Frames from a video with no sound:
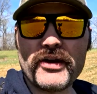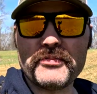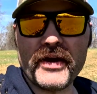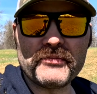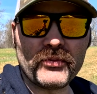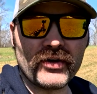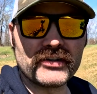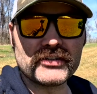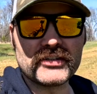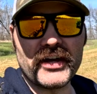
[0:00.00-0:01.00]
our
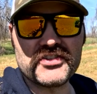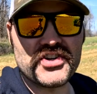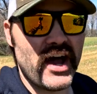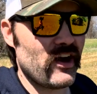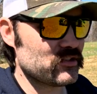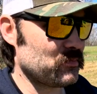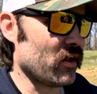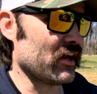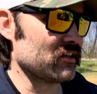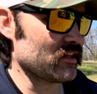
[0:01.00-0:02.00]
paperwork look like child's
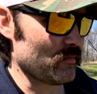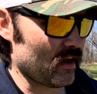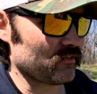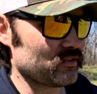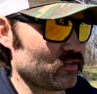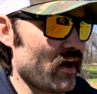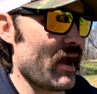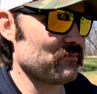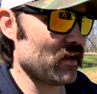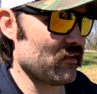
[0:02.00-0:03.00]
play, the amount of
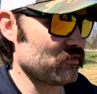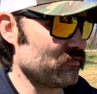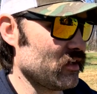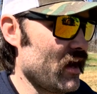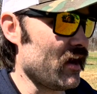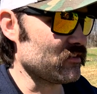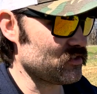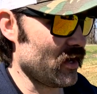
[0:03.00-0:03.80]
crap they have to fill out.